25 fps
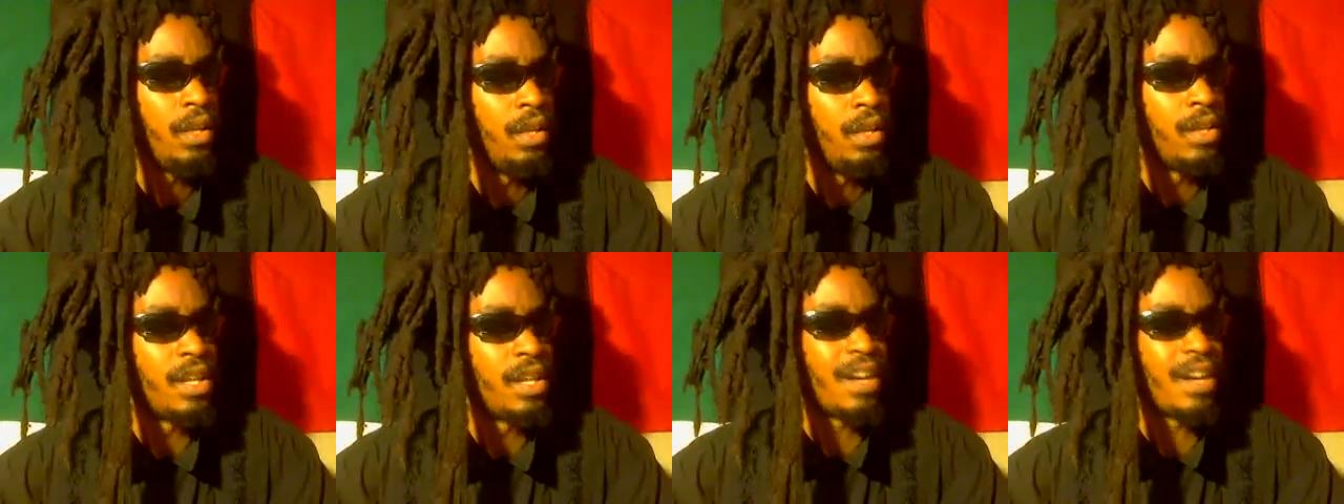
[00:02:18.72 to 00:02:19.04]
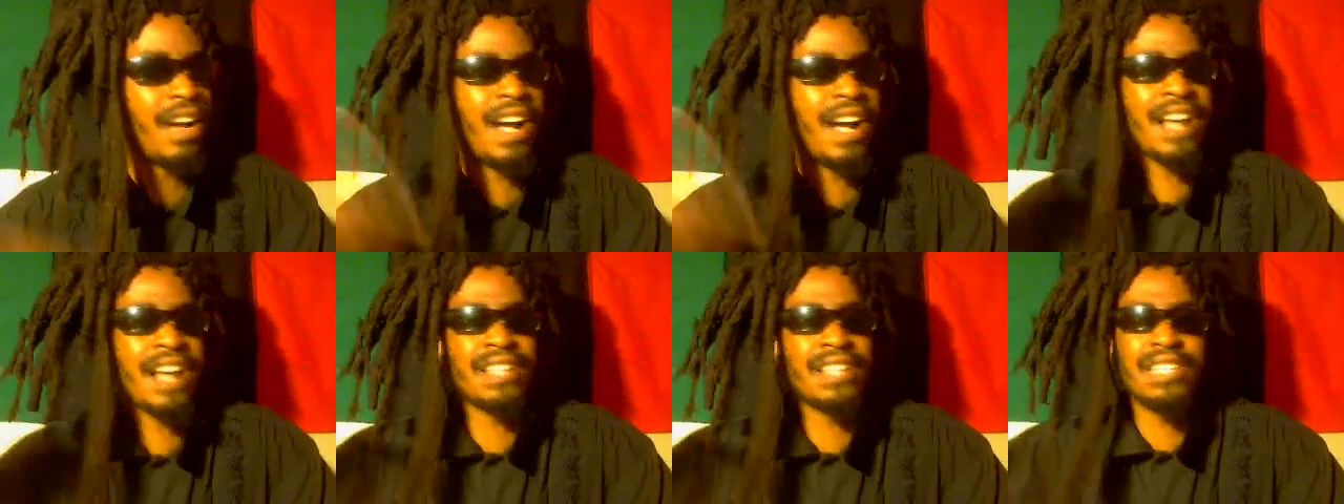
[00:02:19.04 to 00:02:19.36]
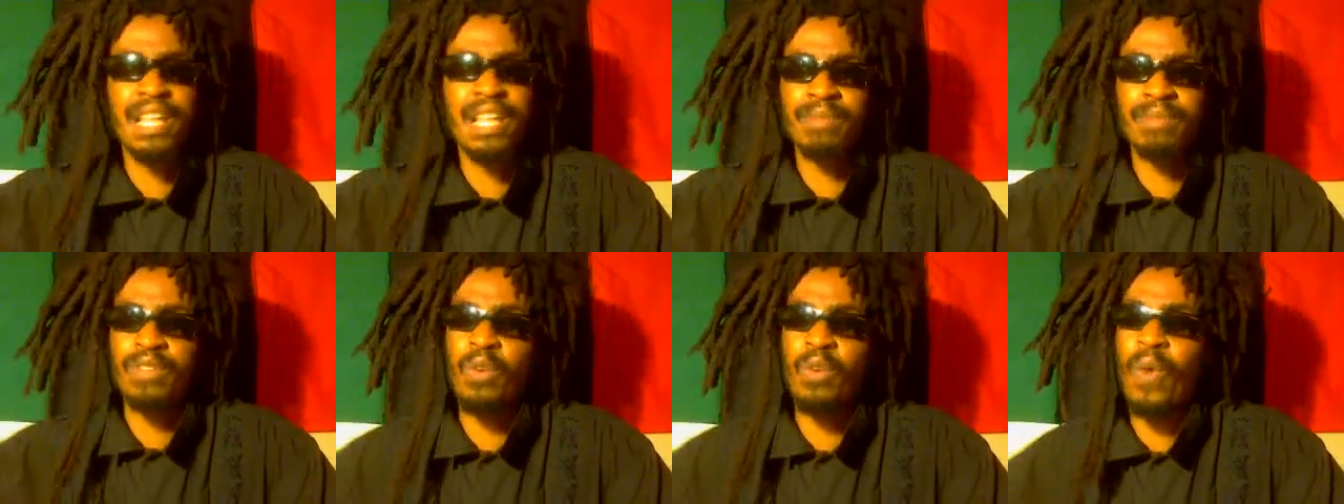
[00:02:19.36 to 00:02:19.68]
Their
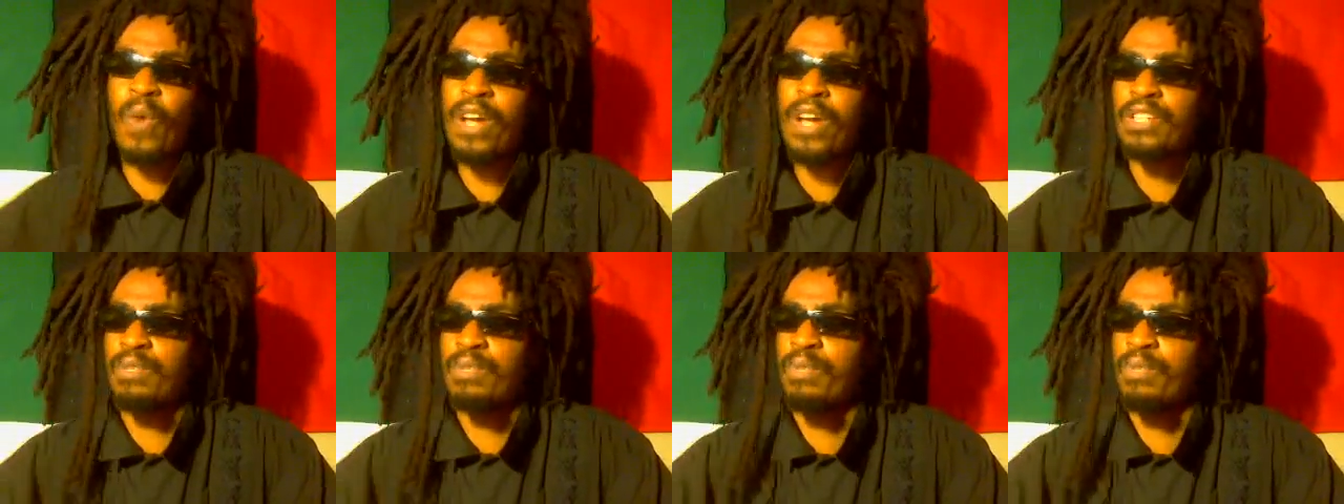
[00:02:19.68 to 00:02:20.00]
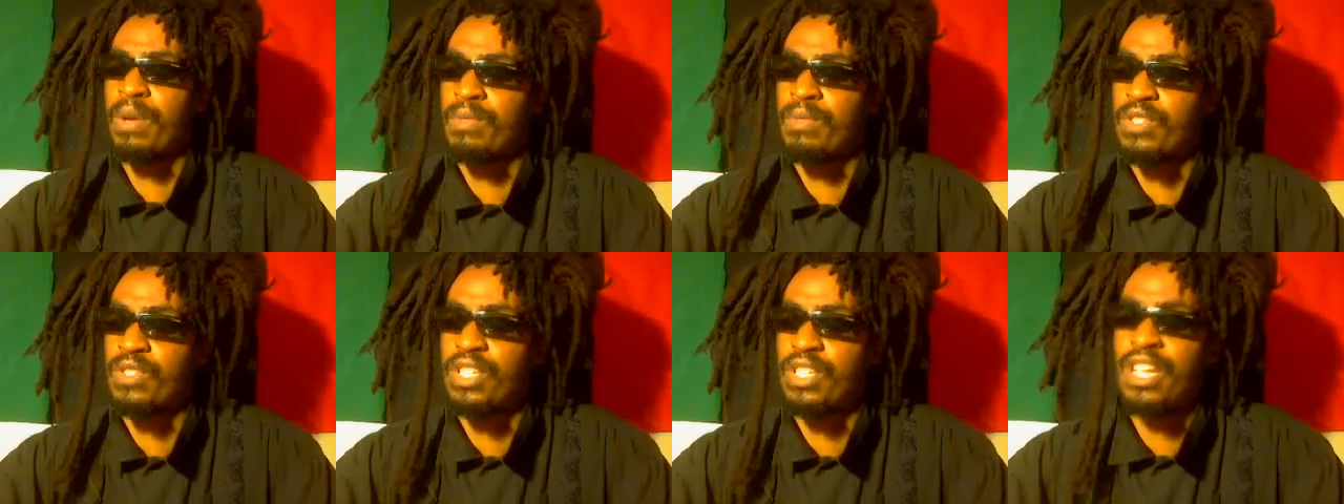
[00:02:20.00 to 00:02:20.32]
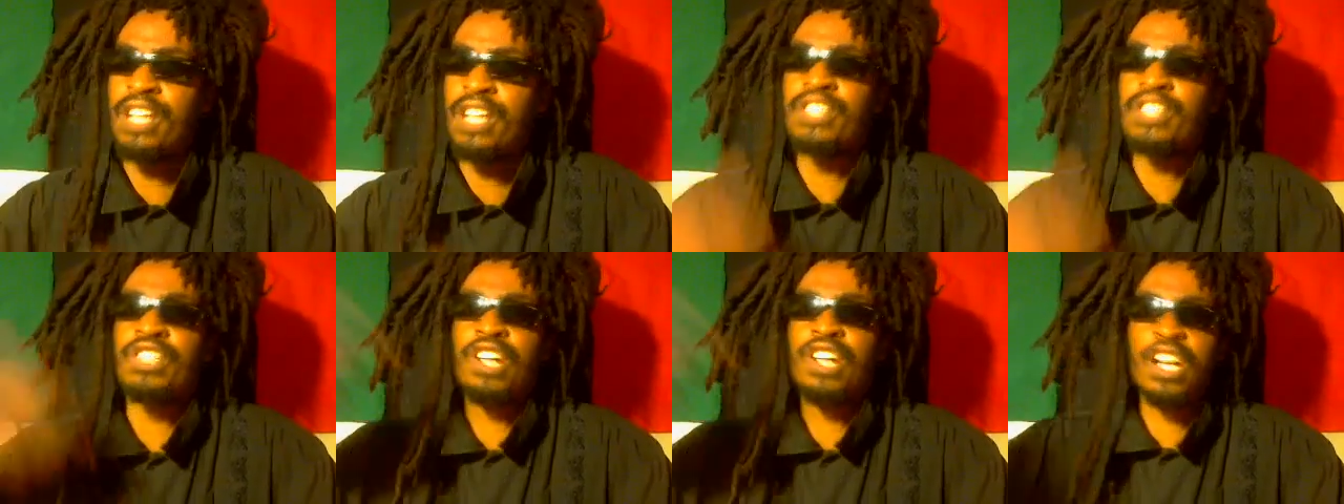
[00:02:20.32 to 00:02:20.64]
concepts are white supremacy.
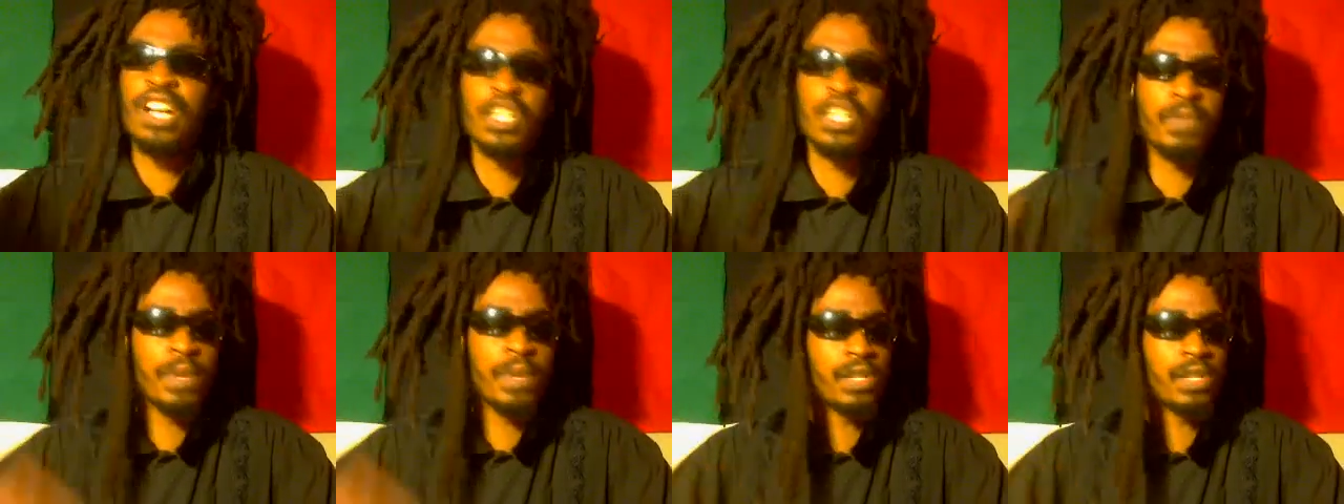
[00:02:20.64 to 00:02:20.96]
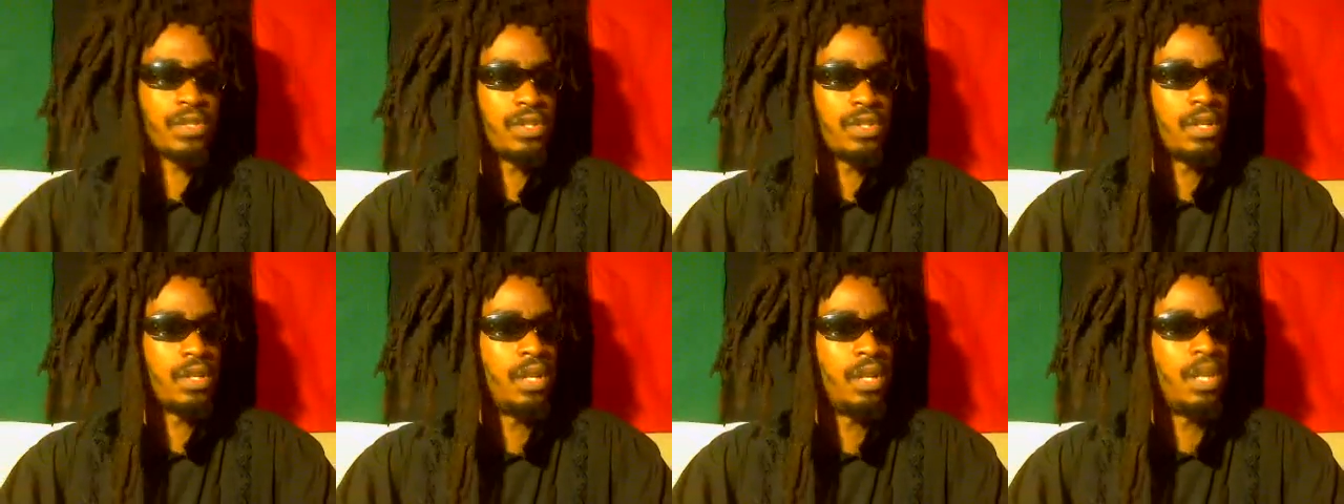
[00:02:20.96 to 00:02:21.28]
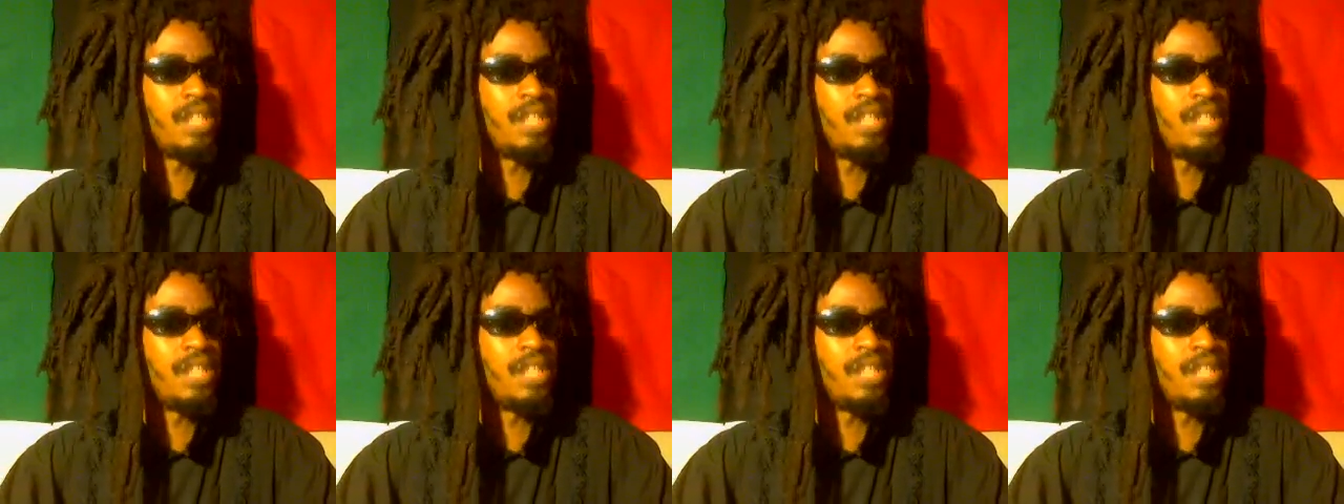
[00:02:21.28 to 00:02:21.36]
Their judgments